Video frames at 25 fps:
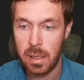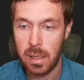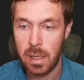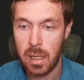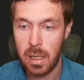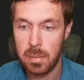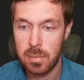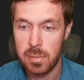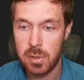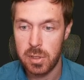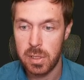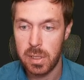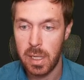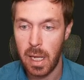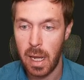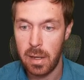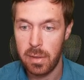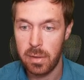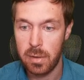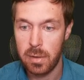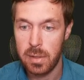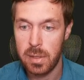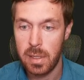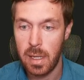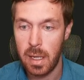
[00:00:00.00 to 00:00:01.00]
come
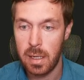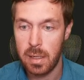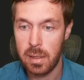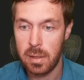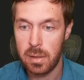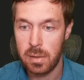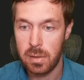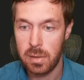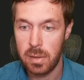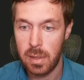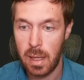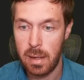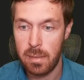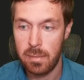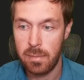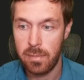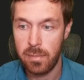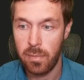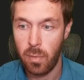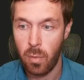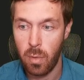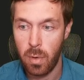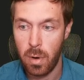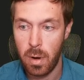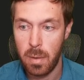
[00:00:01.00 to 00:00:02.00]
together to then
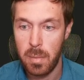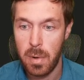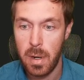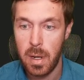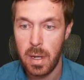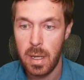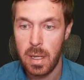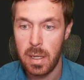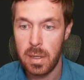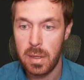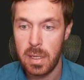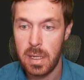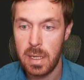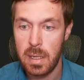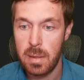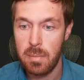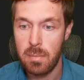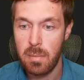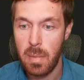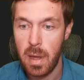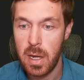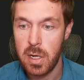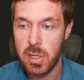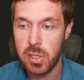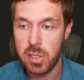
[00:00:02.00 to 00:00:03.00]
form the
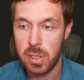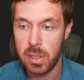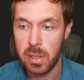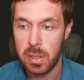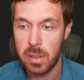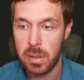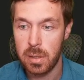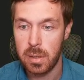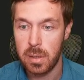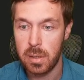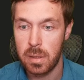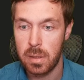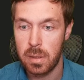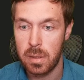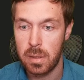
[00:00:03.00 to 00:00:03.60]
major